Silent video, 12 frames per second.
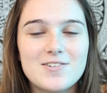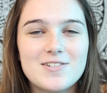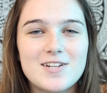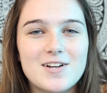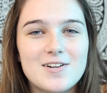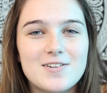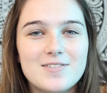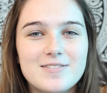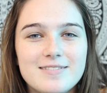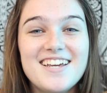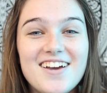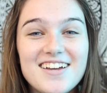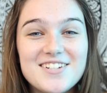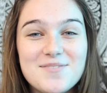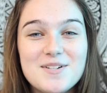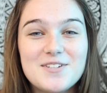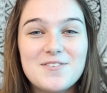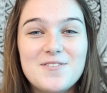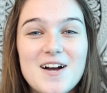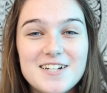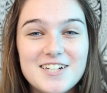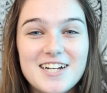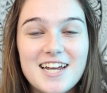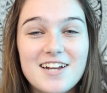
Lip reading: so thank you guys so much for watching,